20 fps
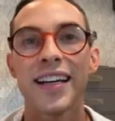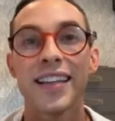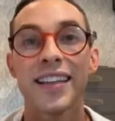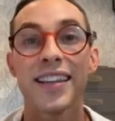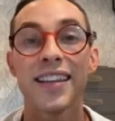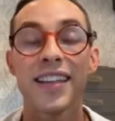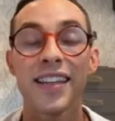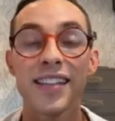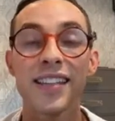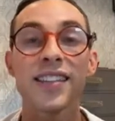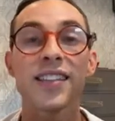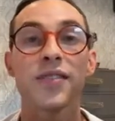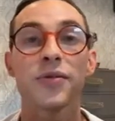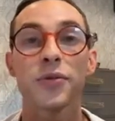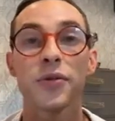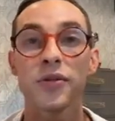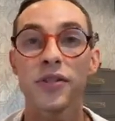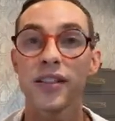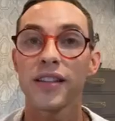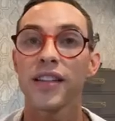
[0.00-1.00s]
this
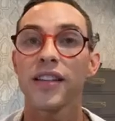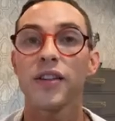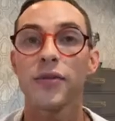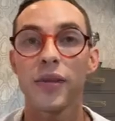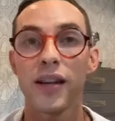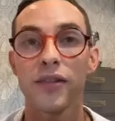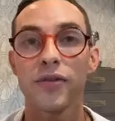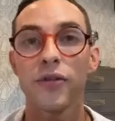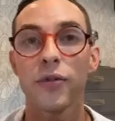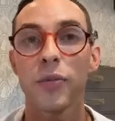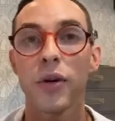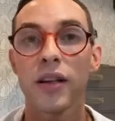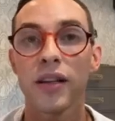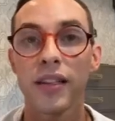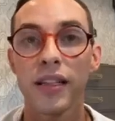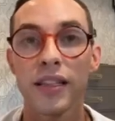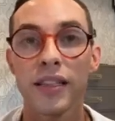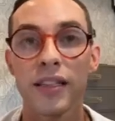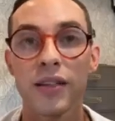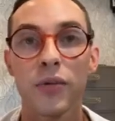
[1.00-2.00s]
routine that you made for
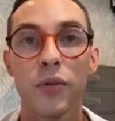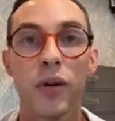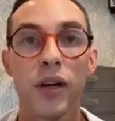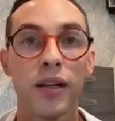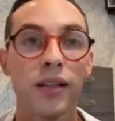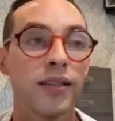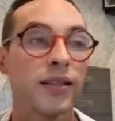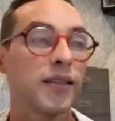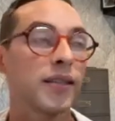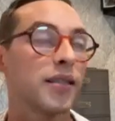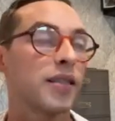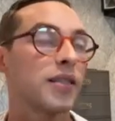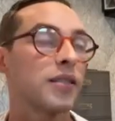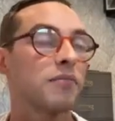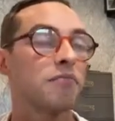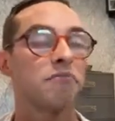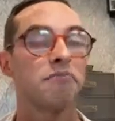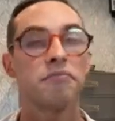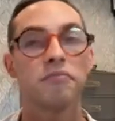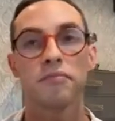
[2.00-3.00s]
Paulina was
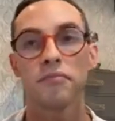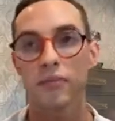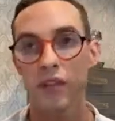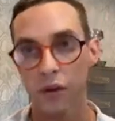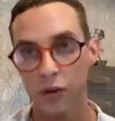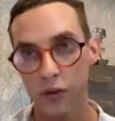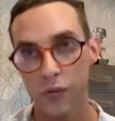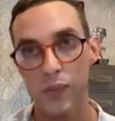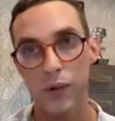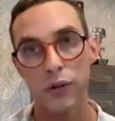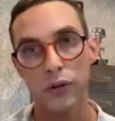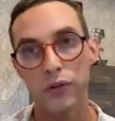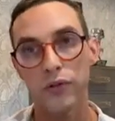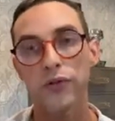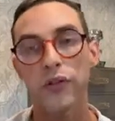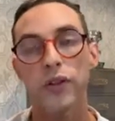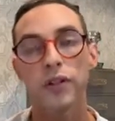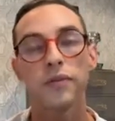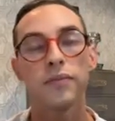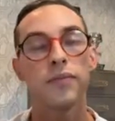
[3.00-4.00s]

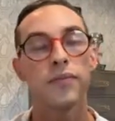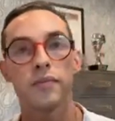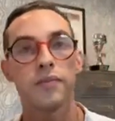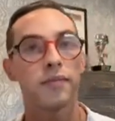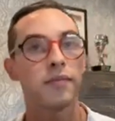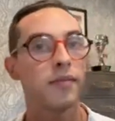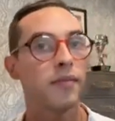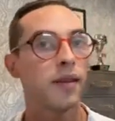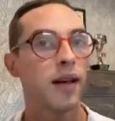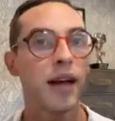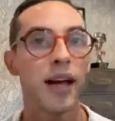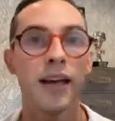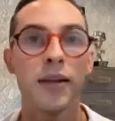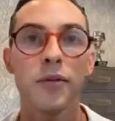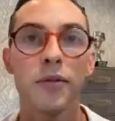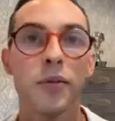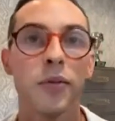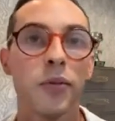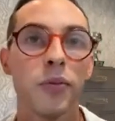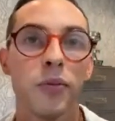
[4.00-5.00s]
beautiful.
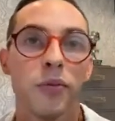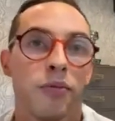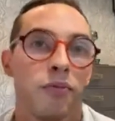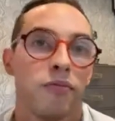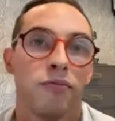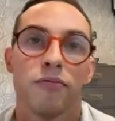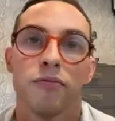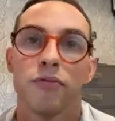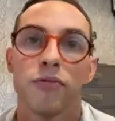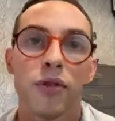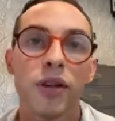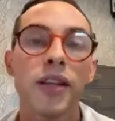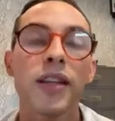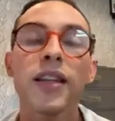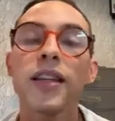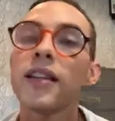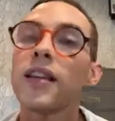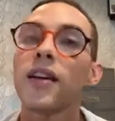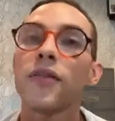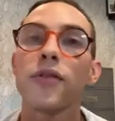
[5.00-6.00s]
I
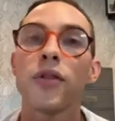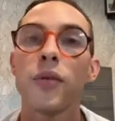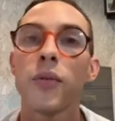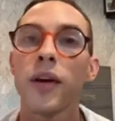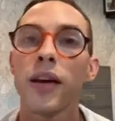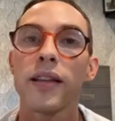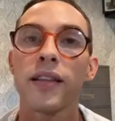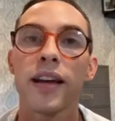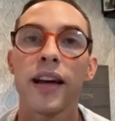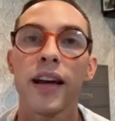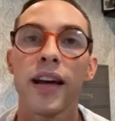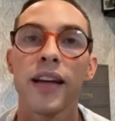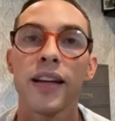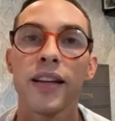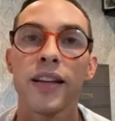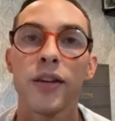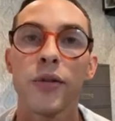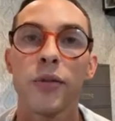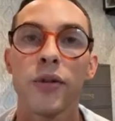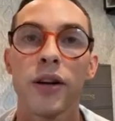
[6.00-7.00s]
really love the way that
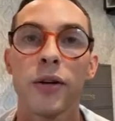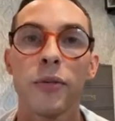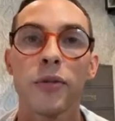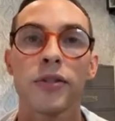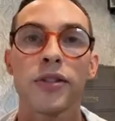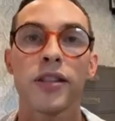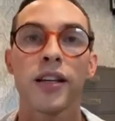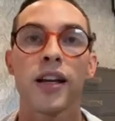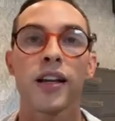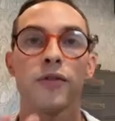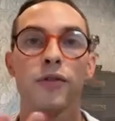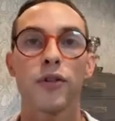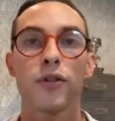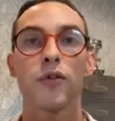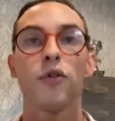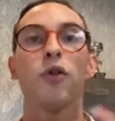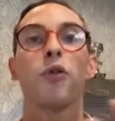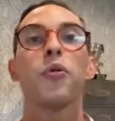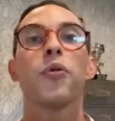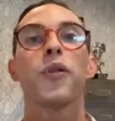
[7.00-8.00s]
you were able to kind of
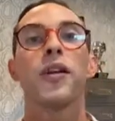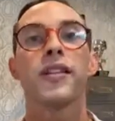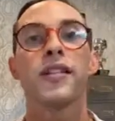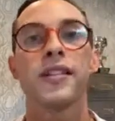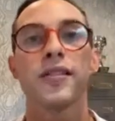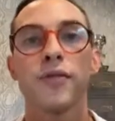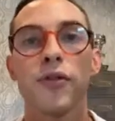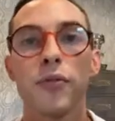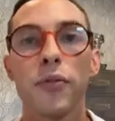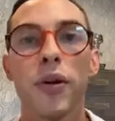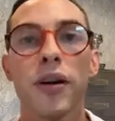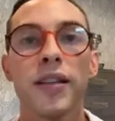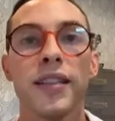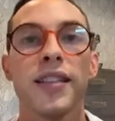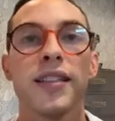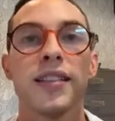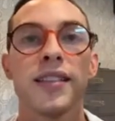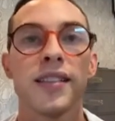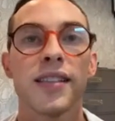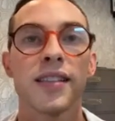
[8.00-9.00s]
incorporate some of
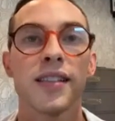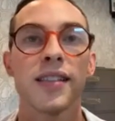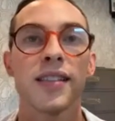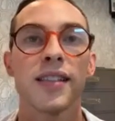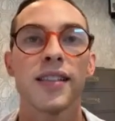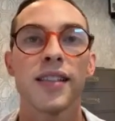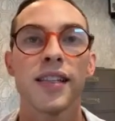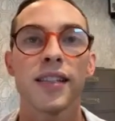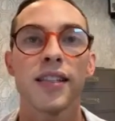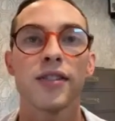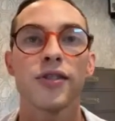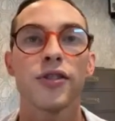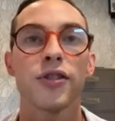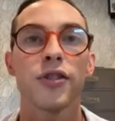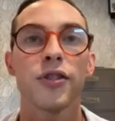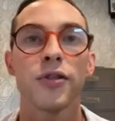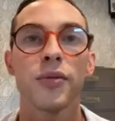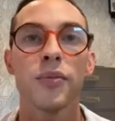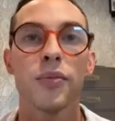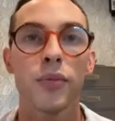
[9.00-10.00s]
Paulina's
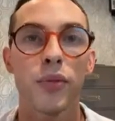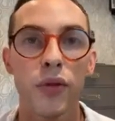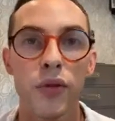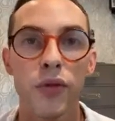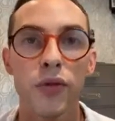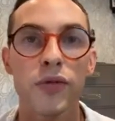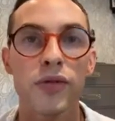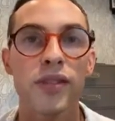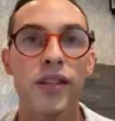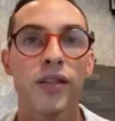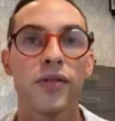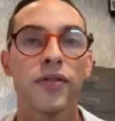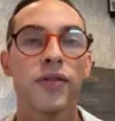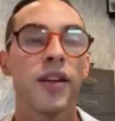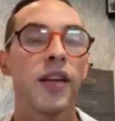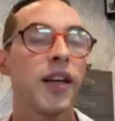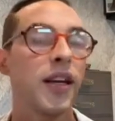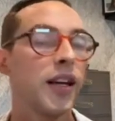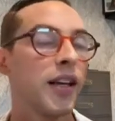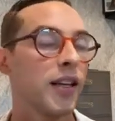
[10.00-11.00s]
signature moves of,
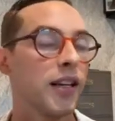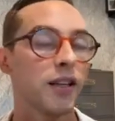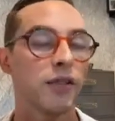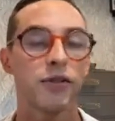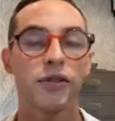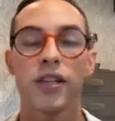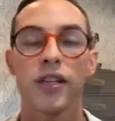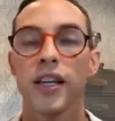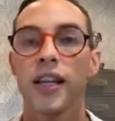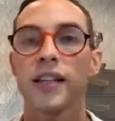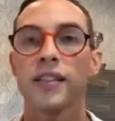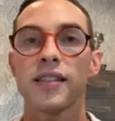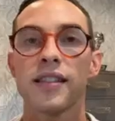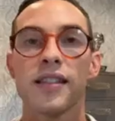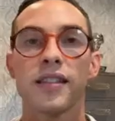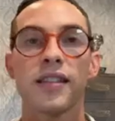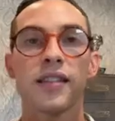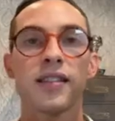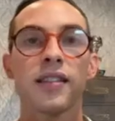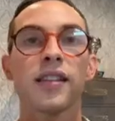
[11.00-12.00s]
she hits
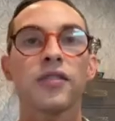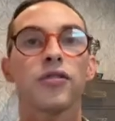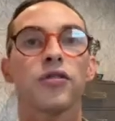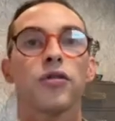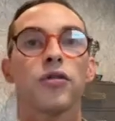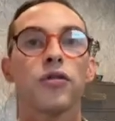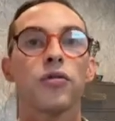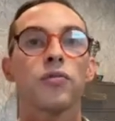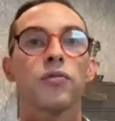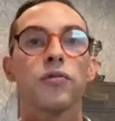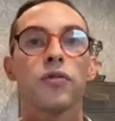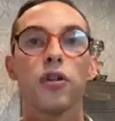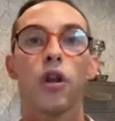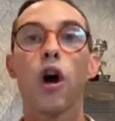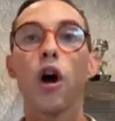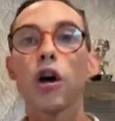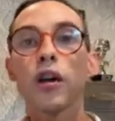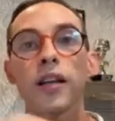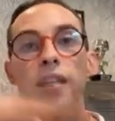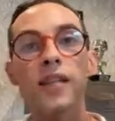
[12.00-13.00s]
these such
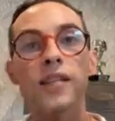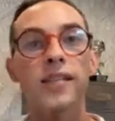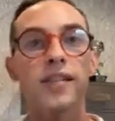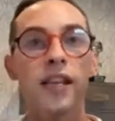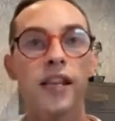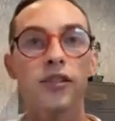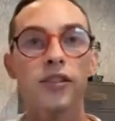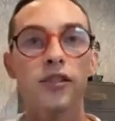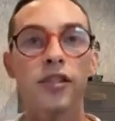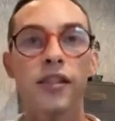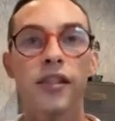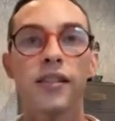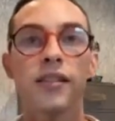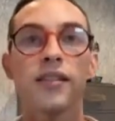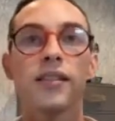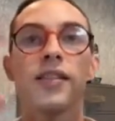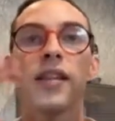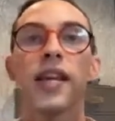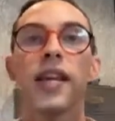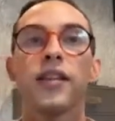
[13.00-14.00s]
long
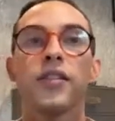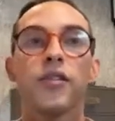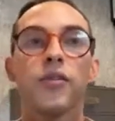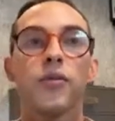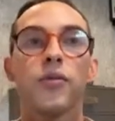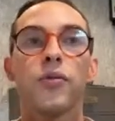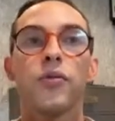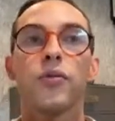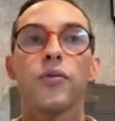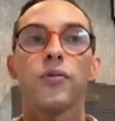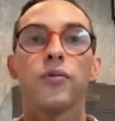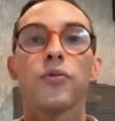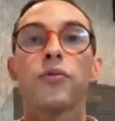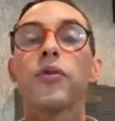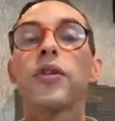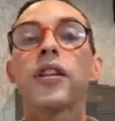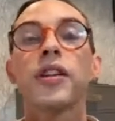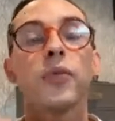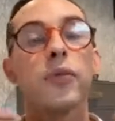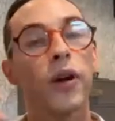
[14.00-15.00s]
extensions, and you
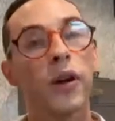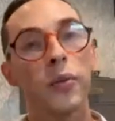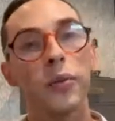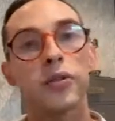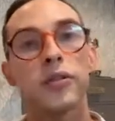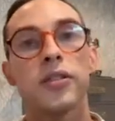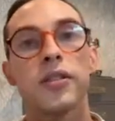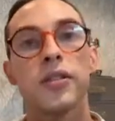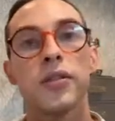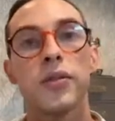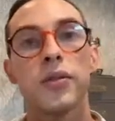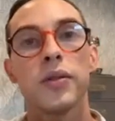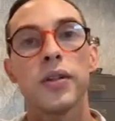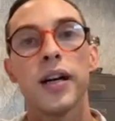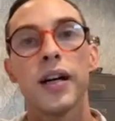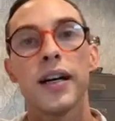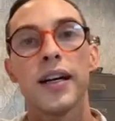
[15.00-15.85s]
really were able to